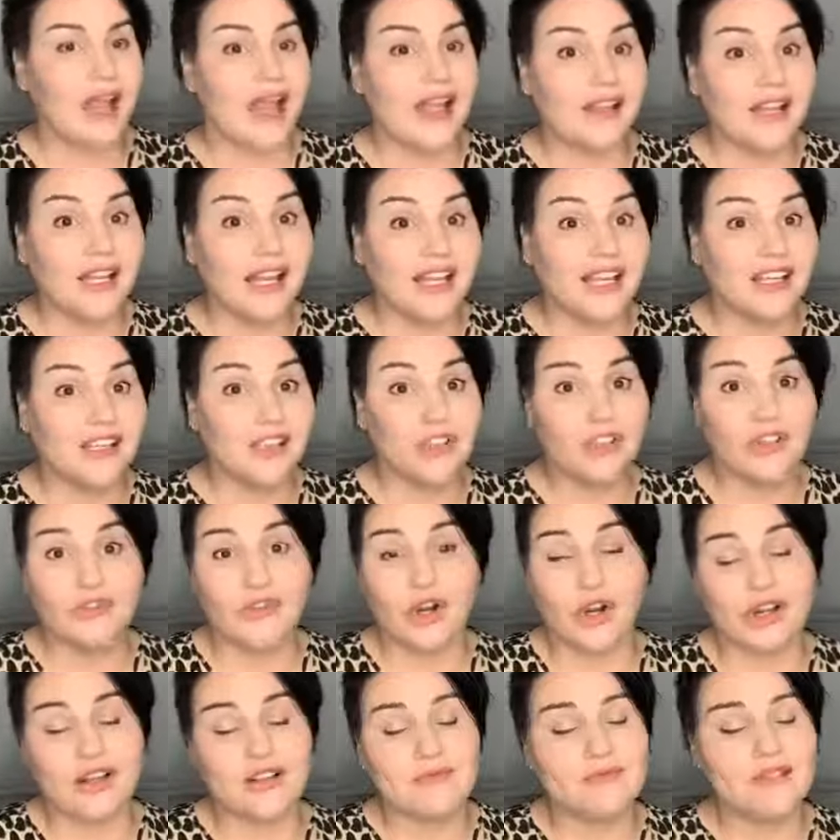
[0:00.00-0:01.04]
And then you've
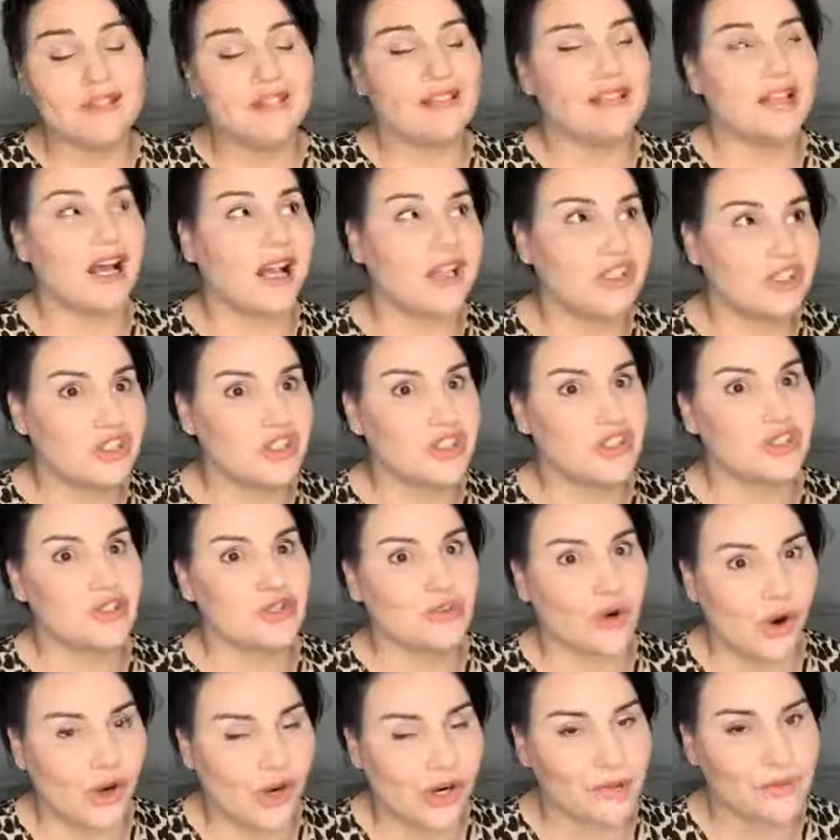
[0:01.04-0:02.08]
got such a
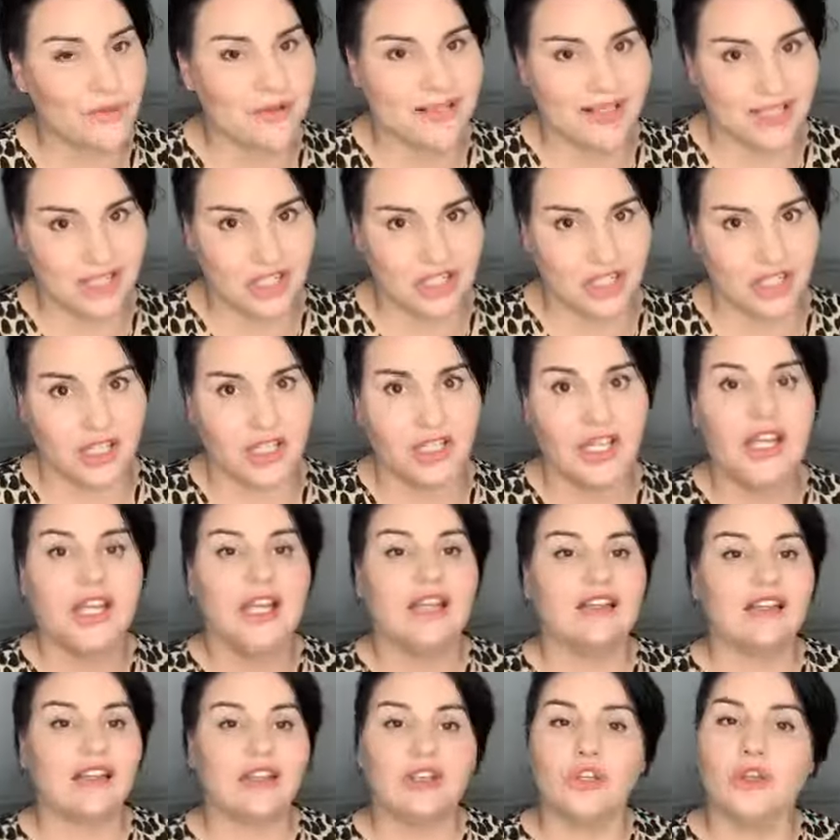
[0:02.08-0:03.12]
stronger position
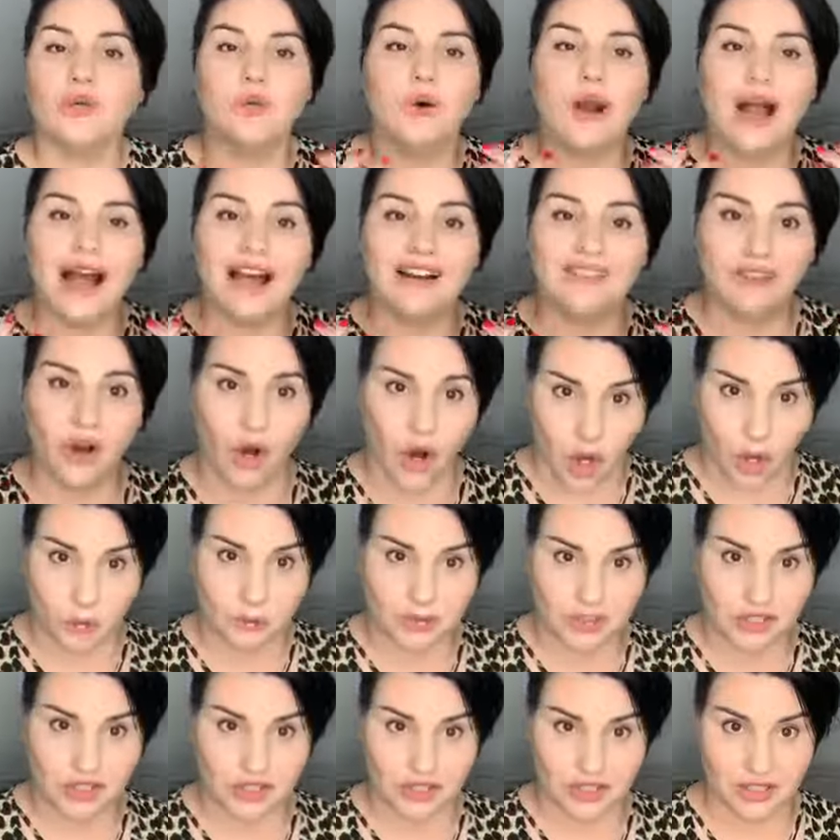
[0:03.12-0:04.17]
that you will have
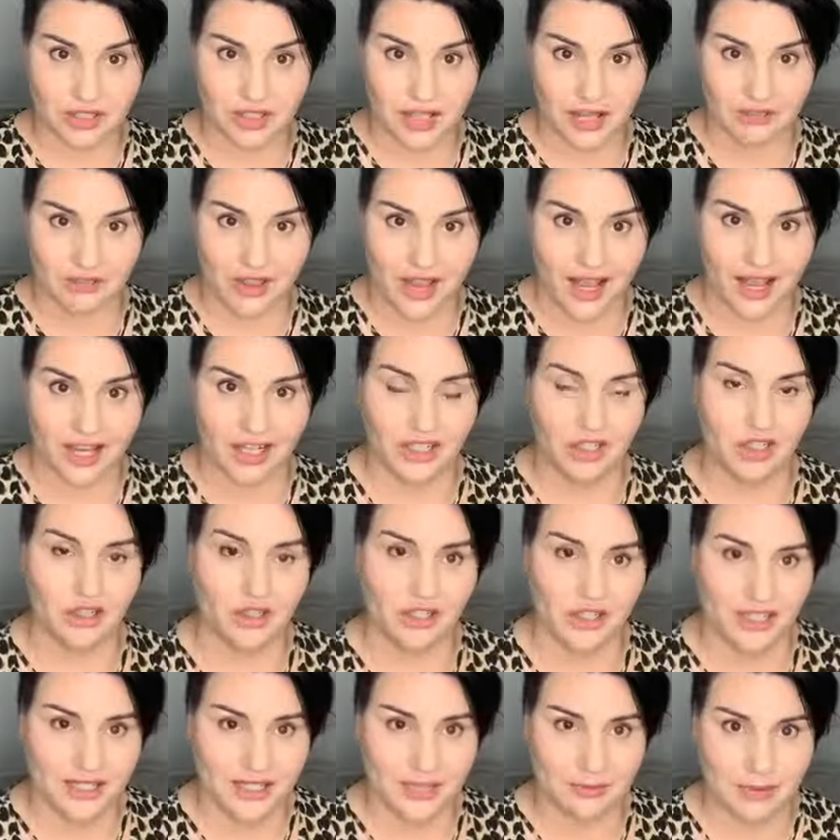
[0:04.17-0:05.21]
options of how you
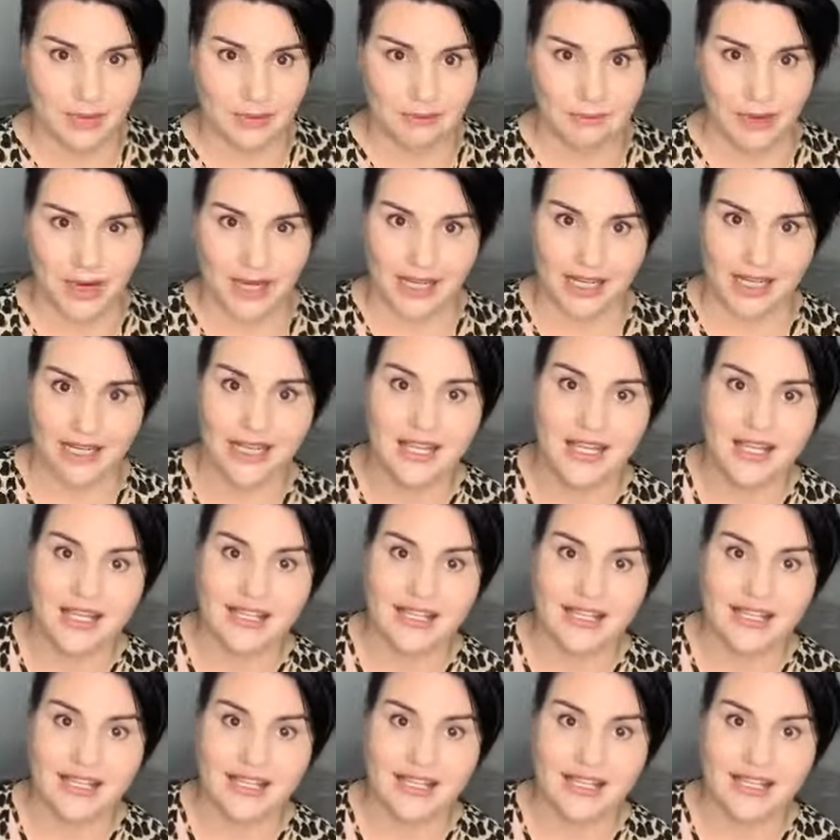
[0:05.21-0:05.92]
can spend money.